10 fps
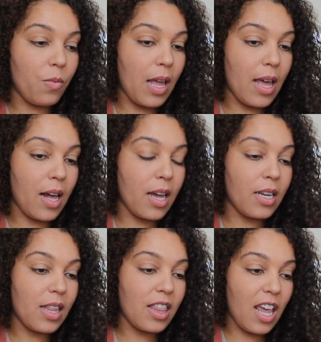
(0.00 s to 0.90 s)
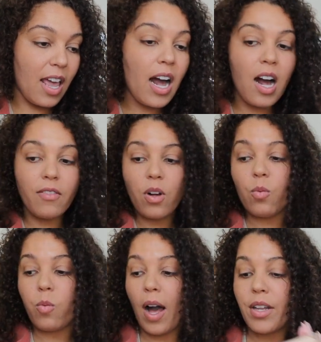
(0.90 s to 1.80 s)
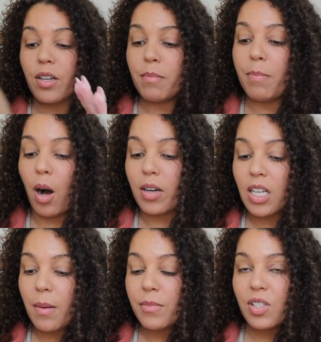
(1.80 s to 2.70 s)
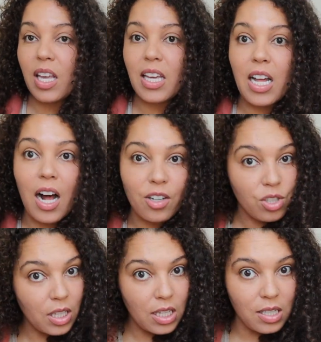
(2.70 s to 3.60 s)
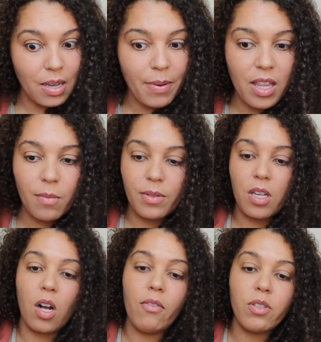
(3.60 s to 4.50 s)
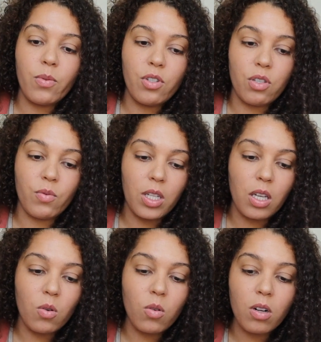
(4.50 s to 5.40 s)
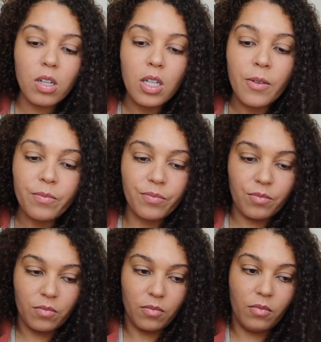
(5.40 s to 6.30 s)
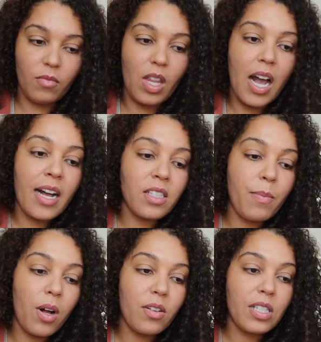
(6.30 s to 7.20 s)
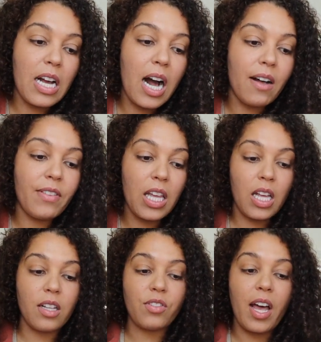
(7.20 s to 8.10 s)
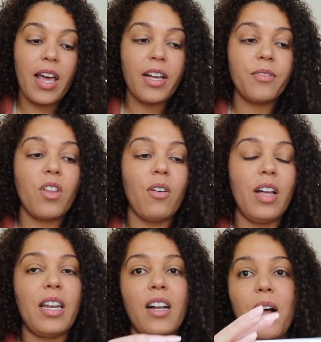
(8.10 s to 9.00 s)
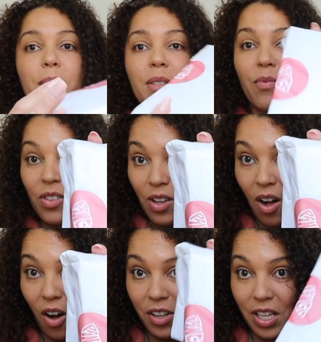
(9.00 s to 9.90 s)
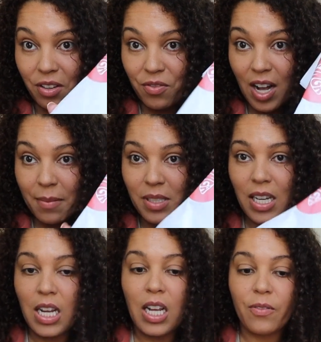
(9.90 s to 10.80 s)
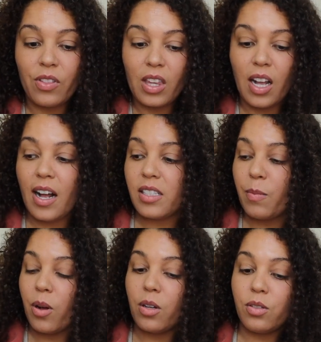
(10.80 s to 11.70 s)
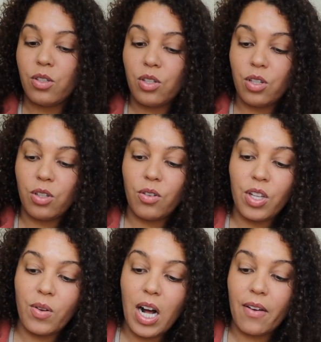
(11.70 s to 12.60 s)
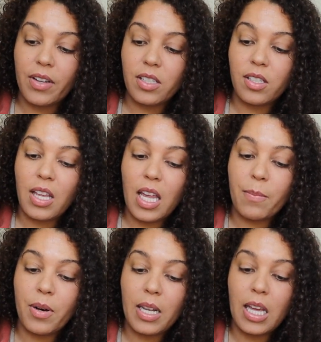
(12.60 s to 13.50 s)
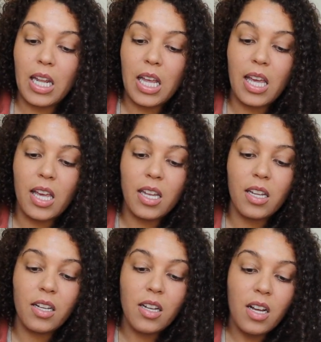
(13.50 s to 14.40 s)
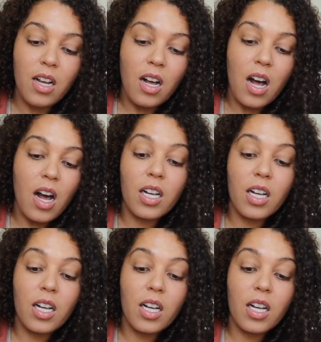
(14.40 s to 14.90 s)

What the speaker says: and they have a wider bottom so they can actually sit by themselves, which is really cool, as opposed to having like, oh, and it comes all cute and wrapped, as opposed to you having to like put it in a